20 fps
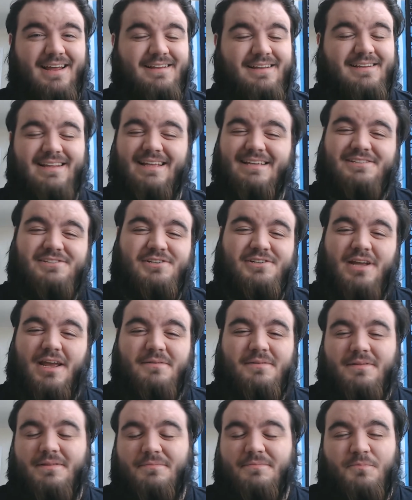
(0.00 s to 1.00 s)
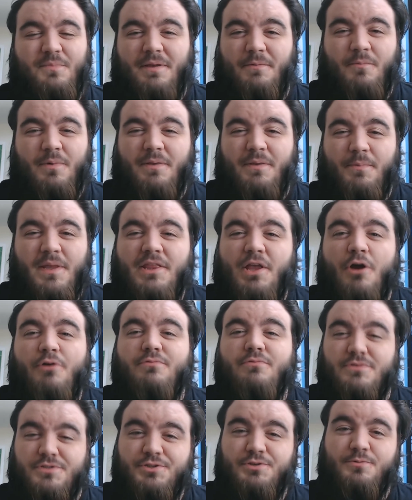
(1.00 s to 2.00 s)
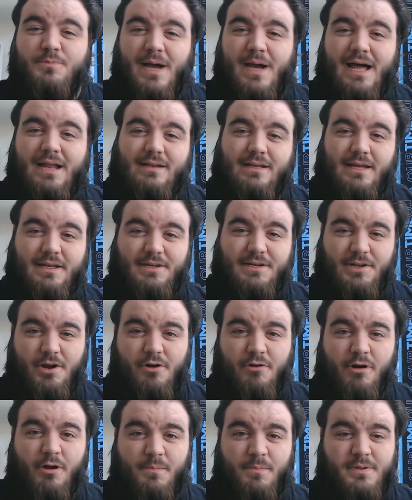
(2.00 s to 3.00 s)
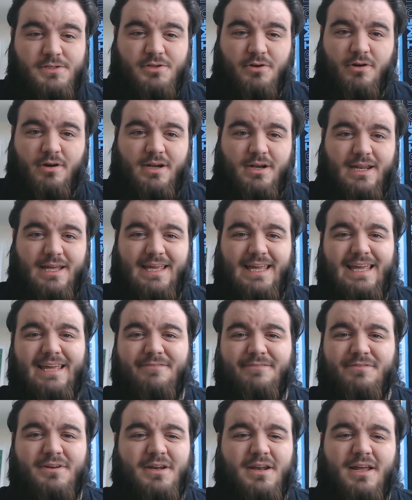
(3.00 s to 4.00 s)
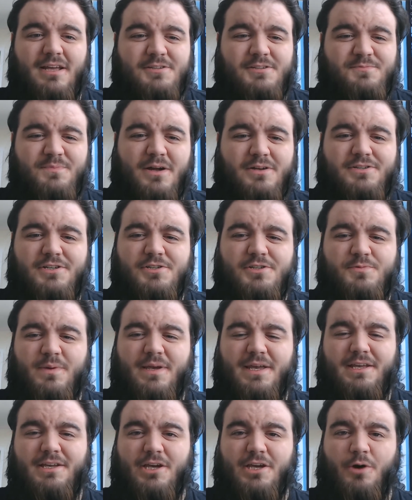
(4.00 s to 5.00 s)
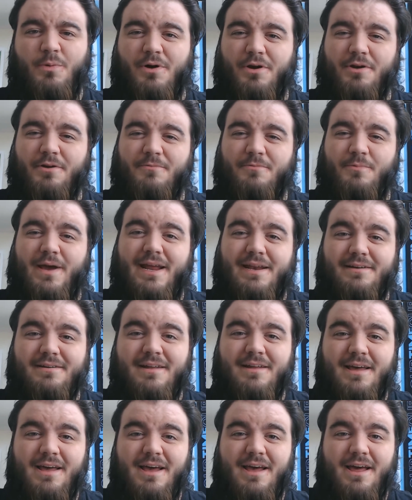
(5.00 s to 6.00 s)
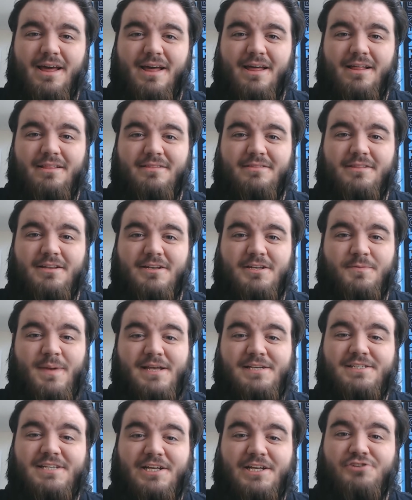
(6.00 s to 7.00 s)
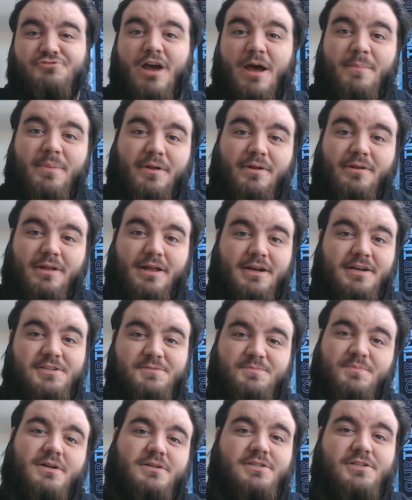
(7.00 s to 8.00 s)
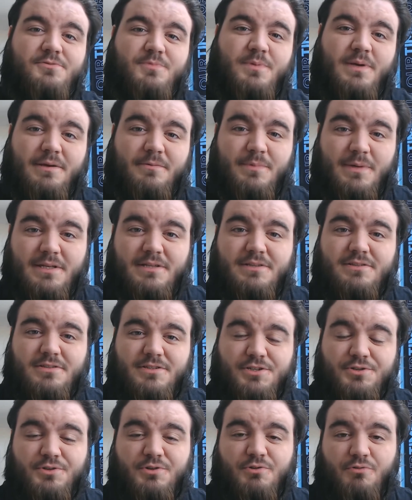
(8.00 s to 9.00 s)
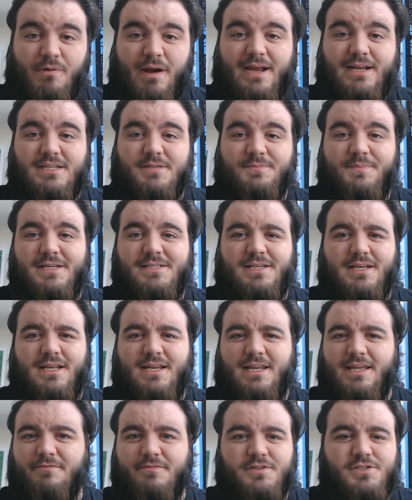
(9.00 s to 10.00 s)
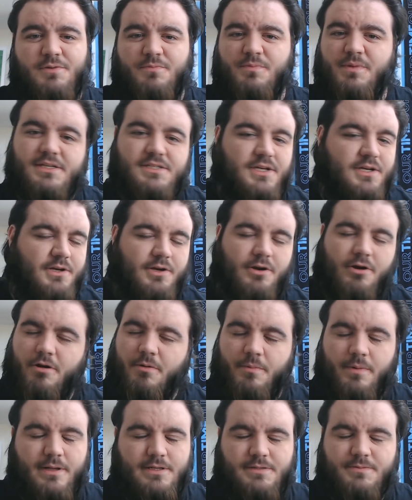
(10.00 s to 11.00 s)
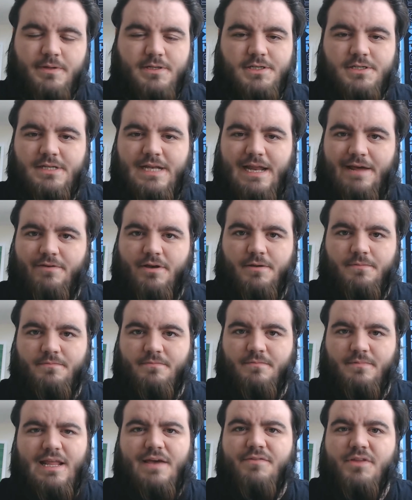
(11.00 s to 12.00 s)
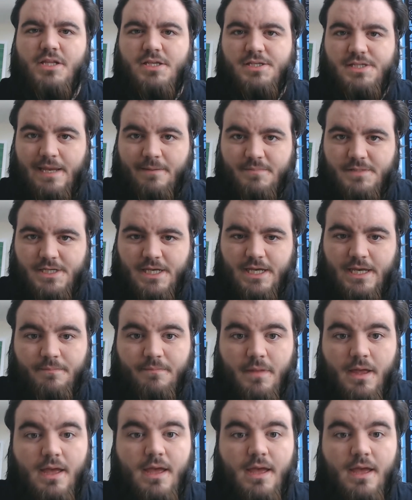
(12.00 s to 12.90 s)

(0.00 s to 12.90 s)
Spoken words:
It's we don't do well in Europe historically, even as much as we go on and win the domestic treble, and as much as we do great domestically. For some reason in Europe, we're just never the same team.